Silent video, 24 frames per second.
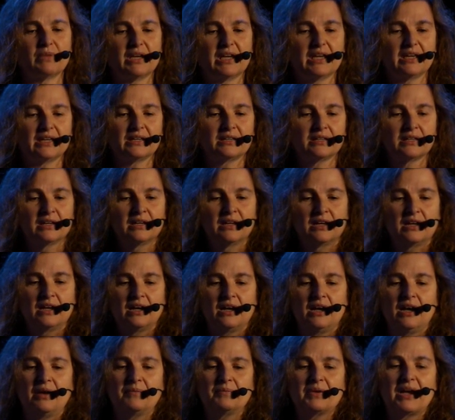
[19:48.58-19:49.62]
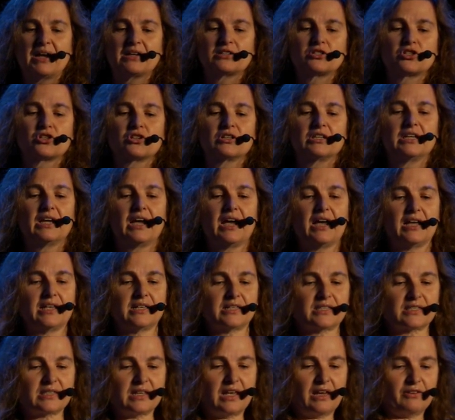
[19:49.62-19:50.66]
make um, actually
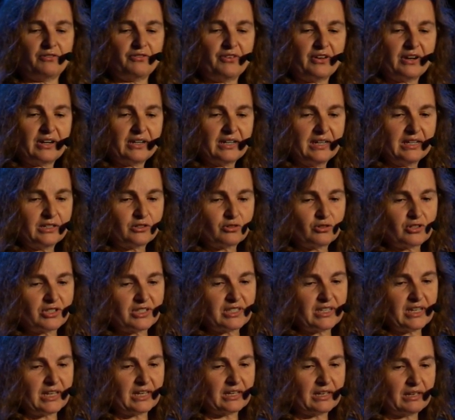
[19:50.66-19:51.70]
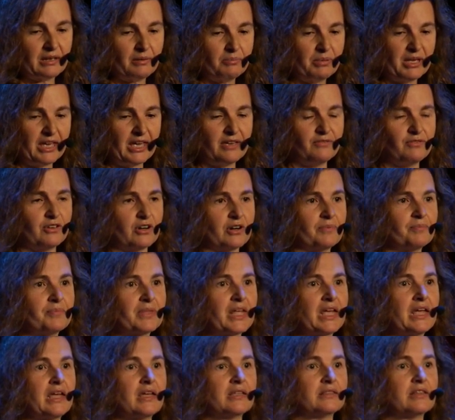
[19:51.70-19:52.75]
has a fairly interesting uh, behavior.
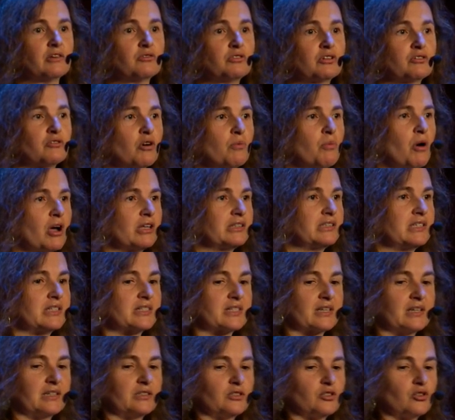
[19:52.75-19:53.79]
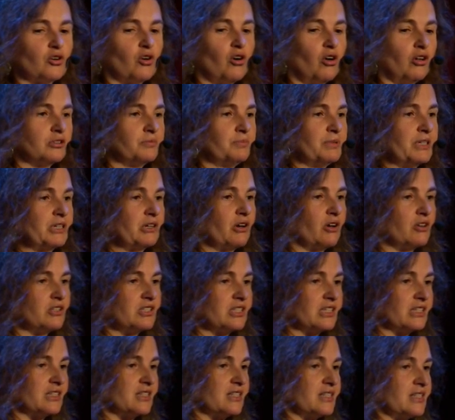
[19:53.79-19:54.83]
Now the robot is controlled
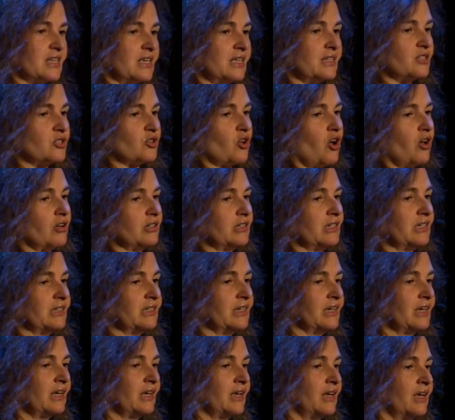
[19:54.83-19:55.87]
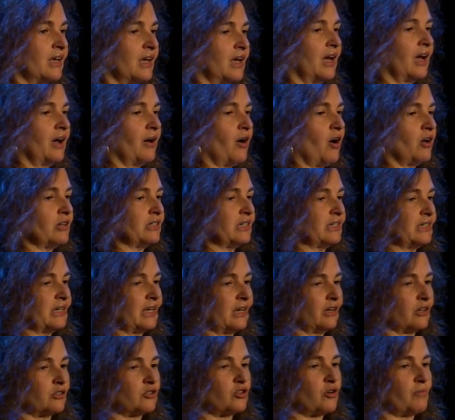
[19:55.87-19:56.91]
because it sits on an uh, on an
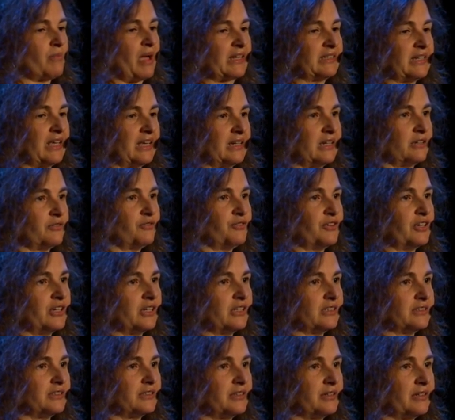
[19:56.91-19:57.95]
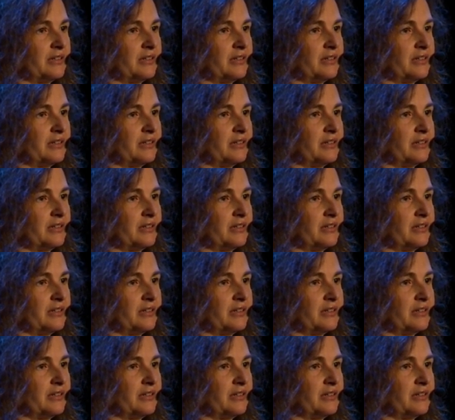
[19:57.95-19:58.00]
electromagnetic field